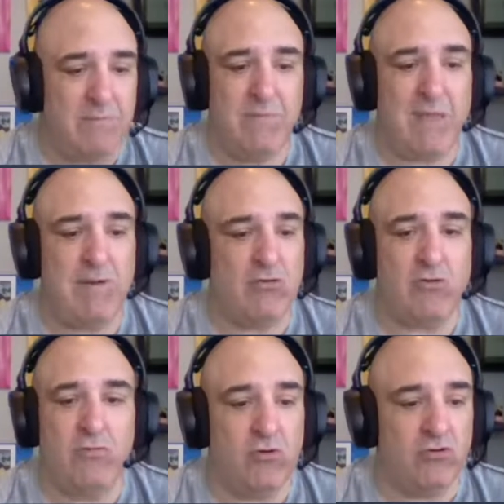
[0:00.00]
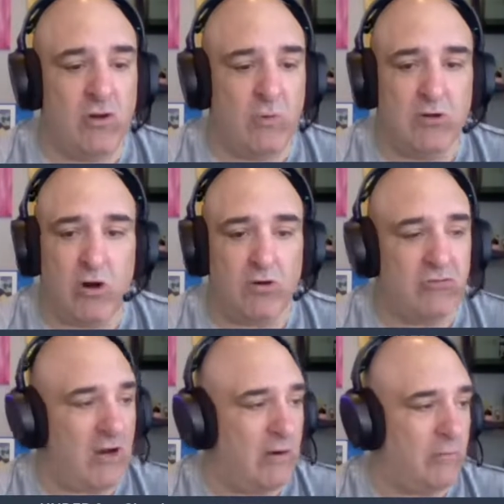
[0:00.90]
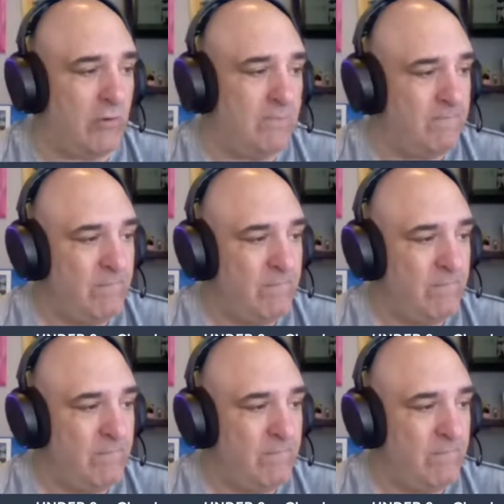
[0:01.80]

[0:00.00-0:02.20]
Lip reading: Maybe there's a foot of snow and car's terrible.